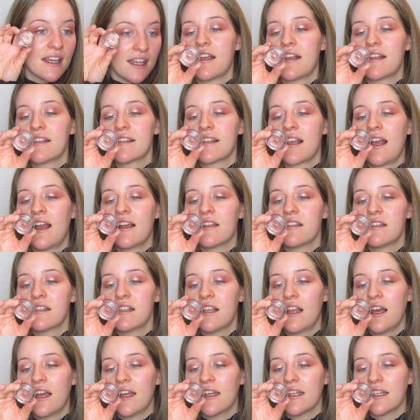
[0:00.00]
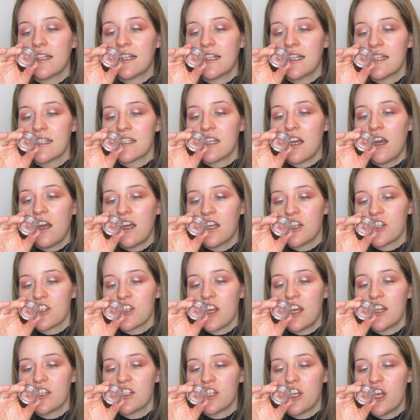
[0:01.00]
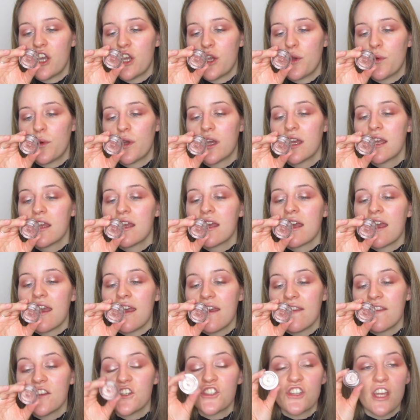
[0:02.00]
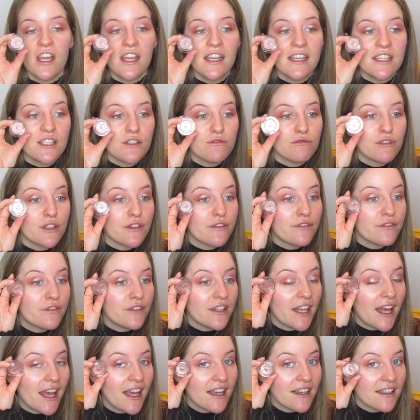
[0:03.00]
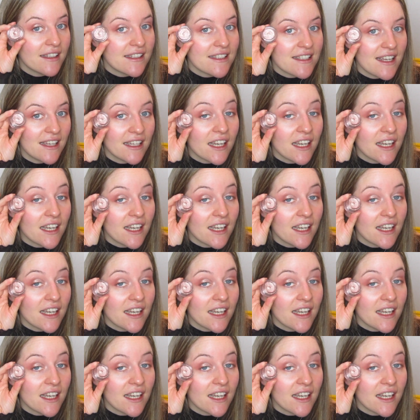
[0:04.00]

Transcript: Like Scattered Light glitter eyeshadow in the shade Reflect.